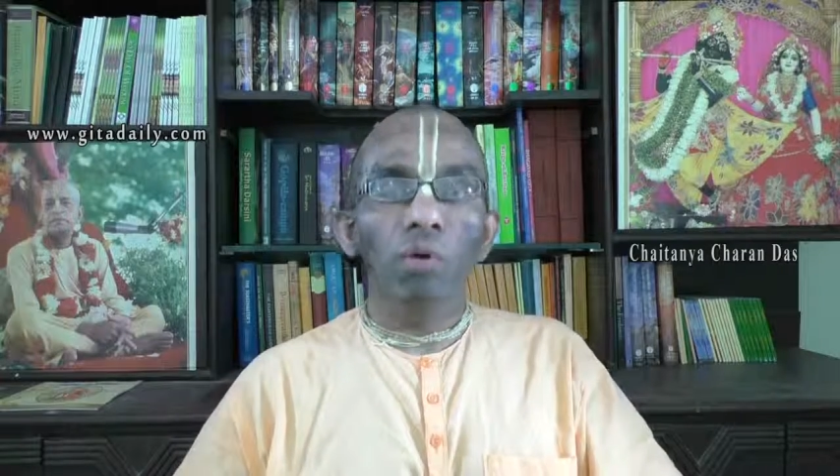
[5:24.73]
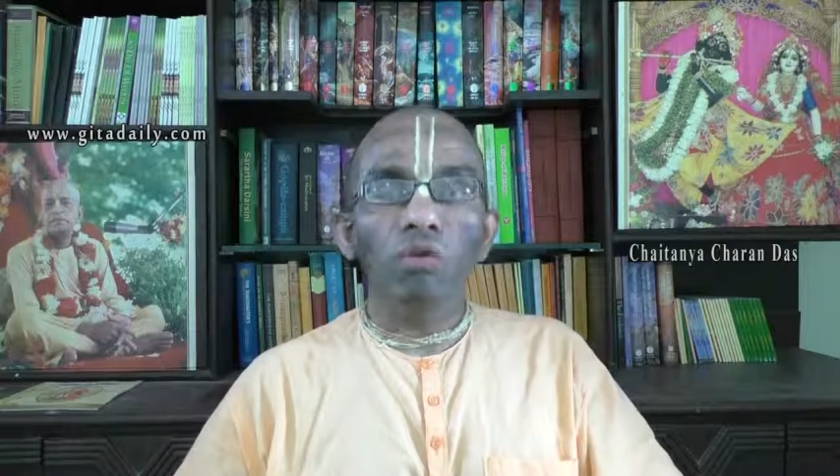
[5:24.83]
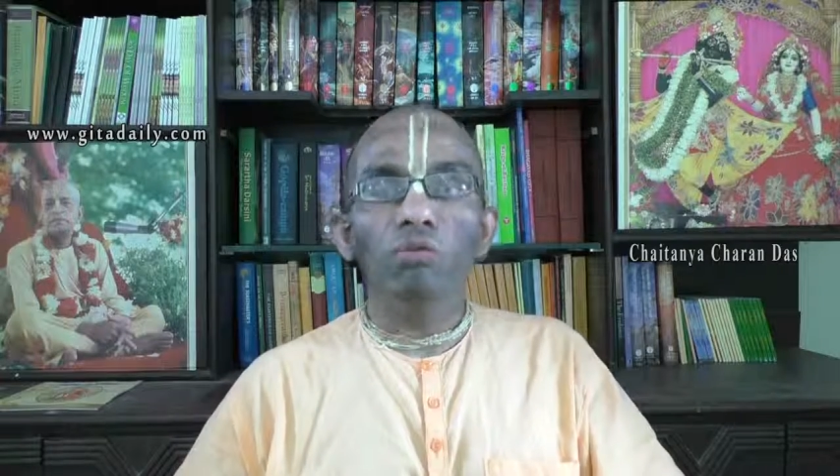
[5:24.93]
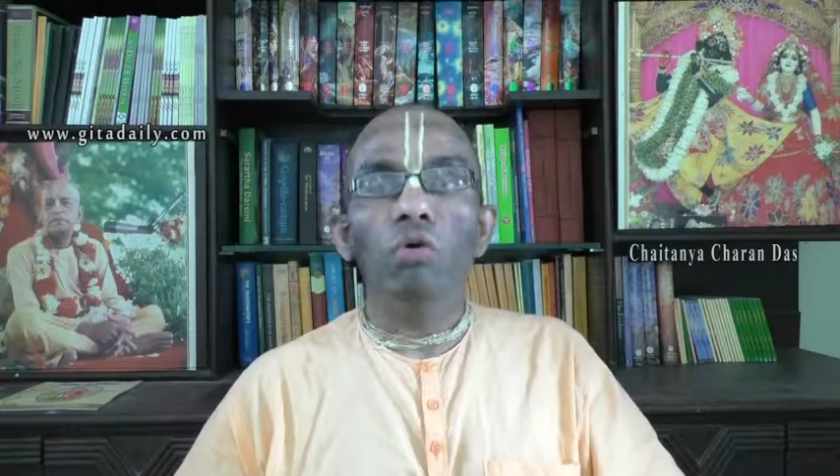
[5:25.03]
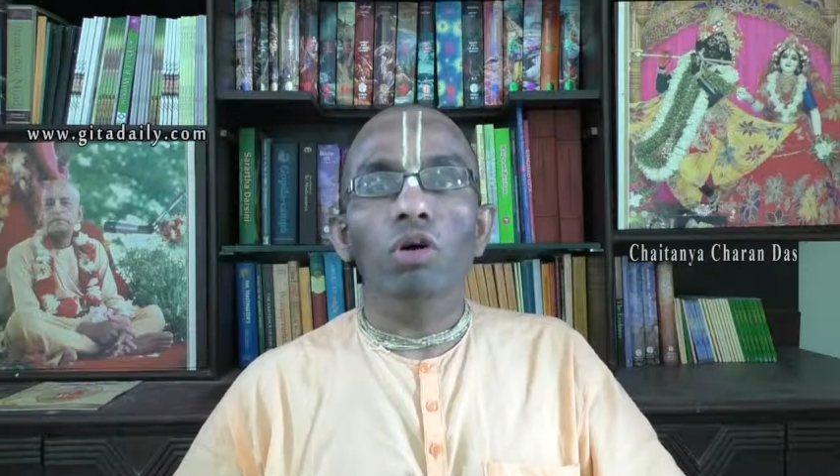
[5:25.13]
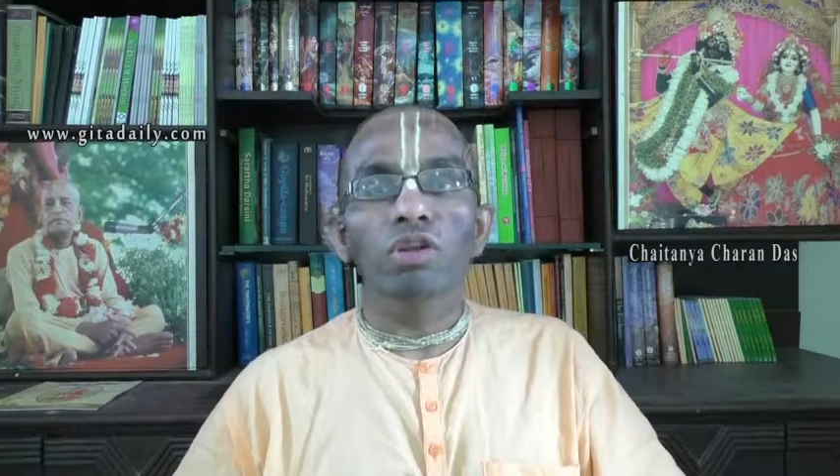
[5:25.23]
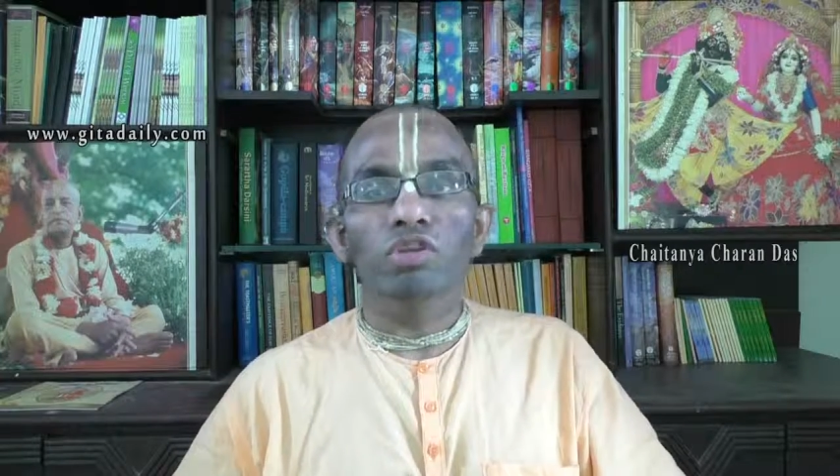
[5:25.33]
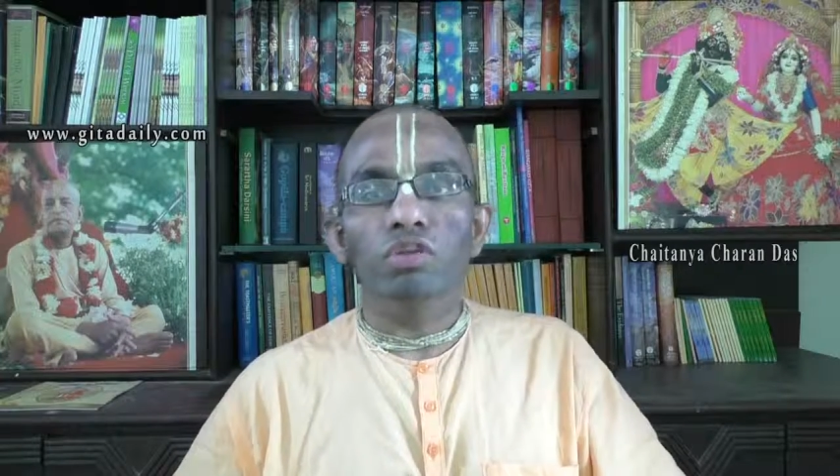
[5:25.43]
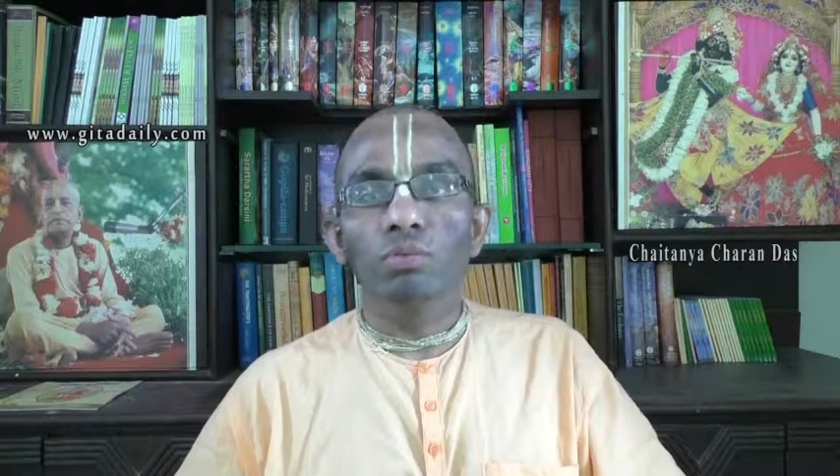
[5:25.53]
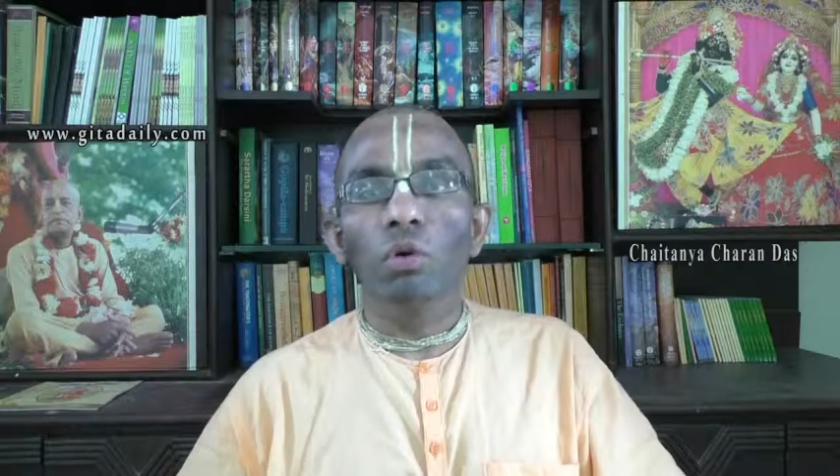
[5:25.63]
more
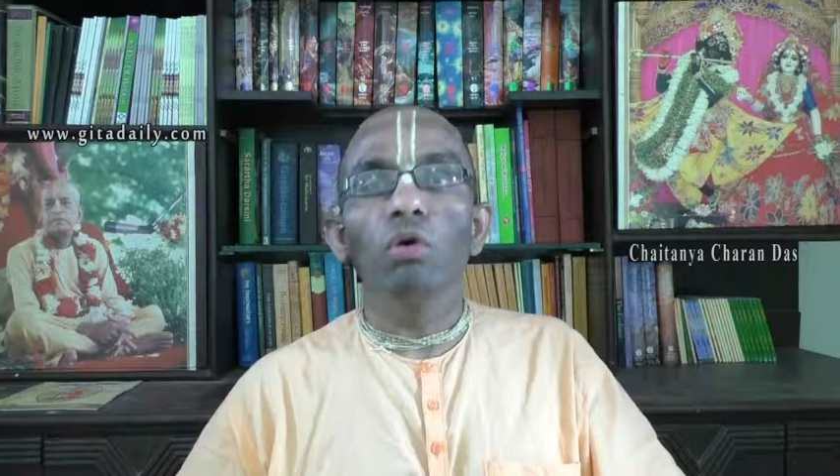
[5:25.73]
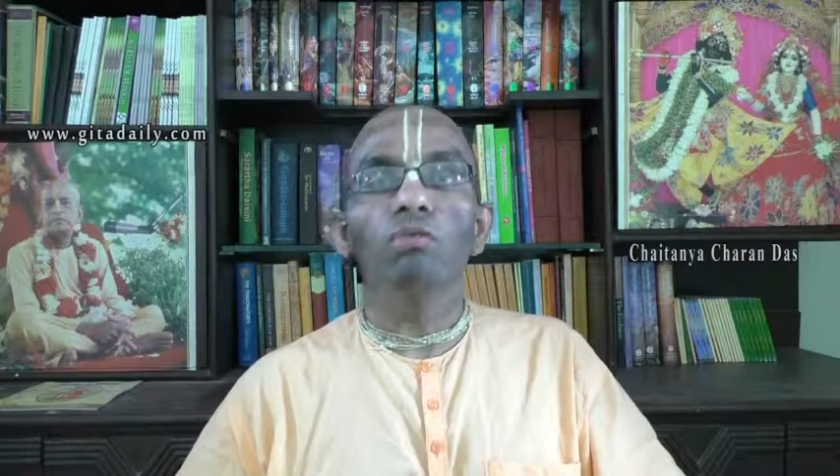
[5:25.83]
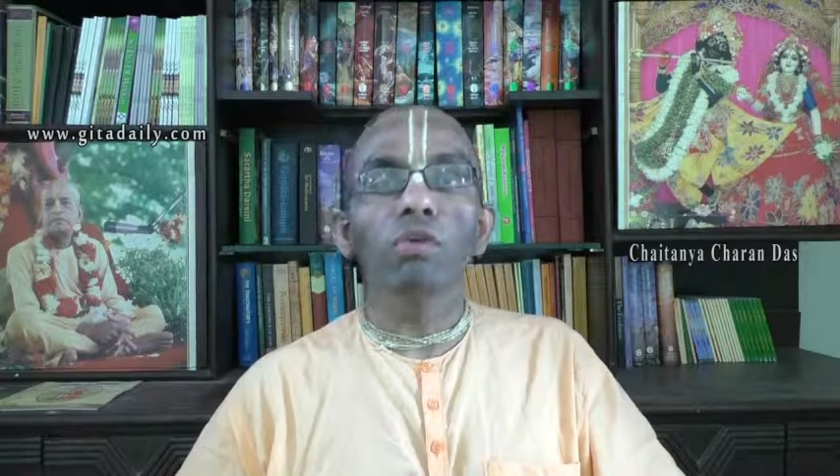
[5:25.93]
focused, more